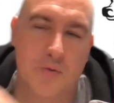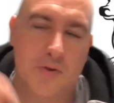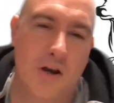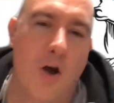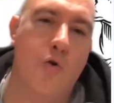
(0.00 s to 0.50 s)

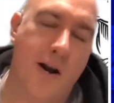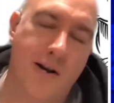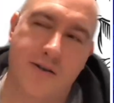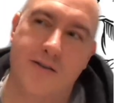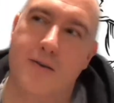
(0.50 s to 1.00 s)
There was a lot of
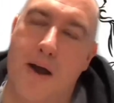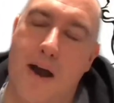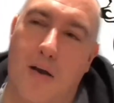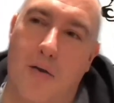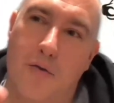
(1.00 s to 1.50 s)
questions
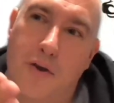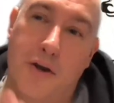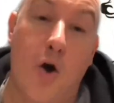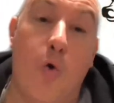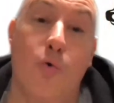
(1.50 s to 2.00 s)
about
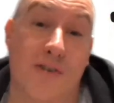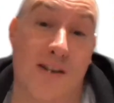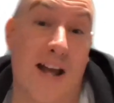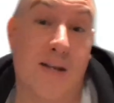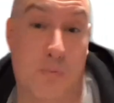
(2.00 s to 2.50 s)
the goals and